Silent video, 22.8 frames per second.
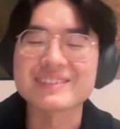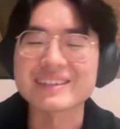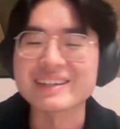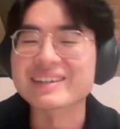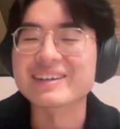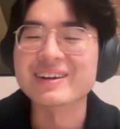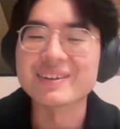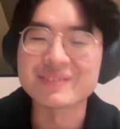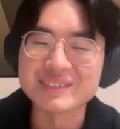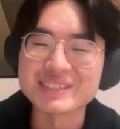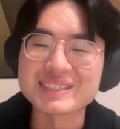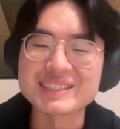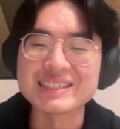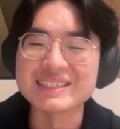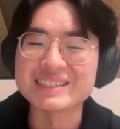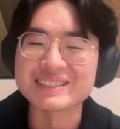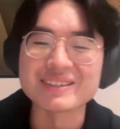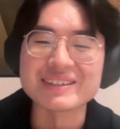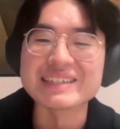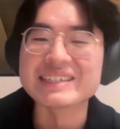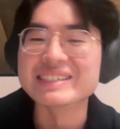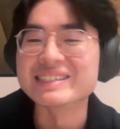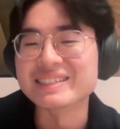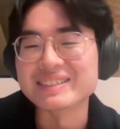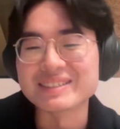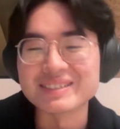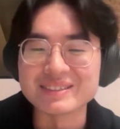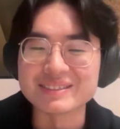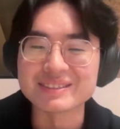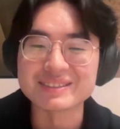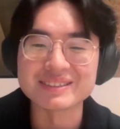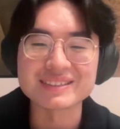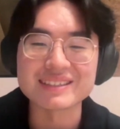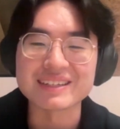Like obviously it's not easy
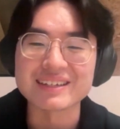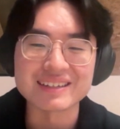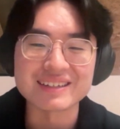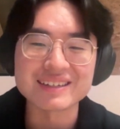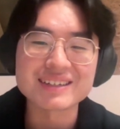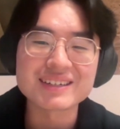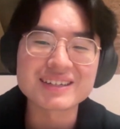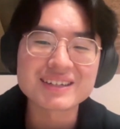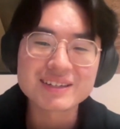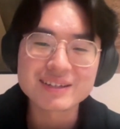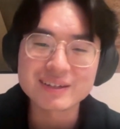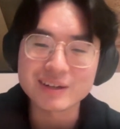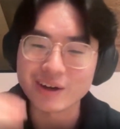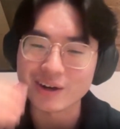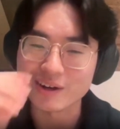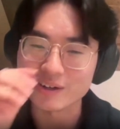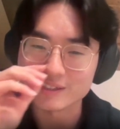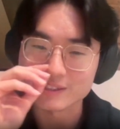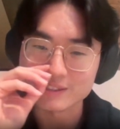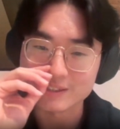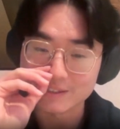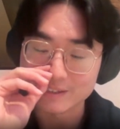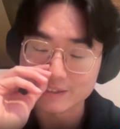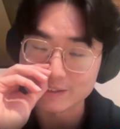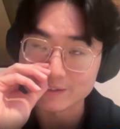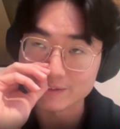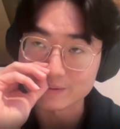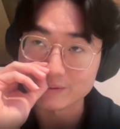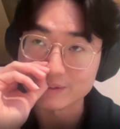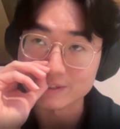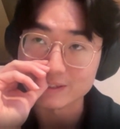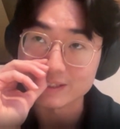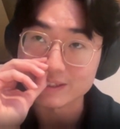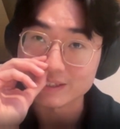to just like constantly
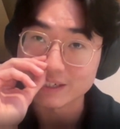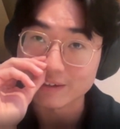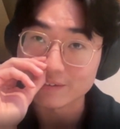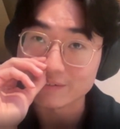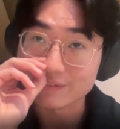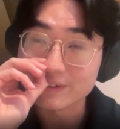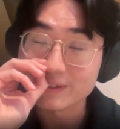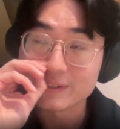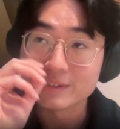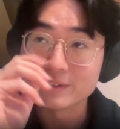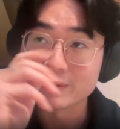do this stuff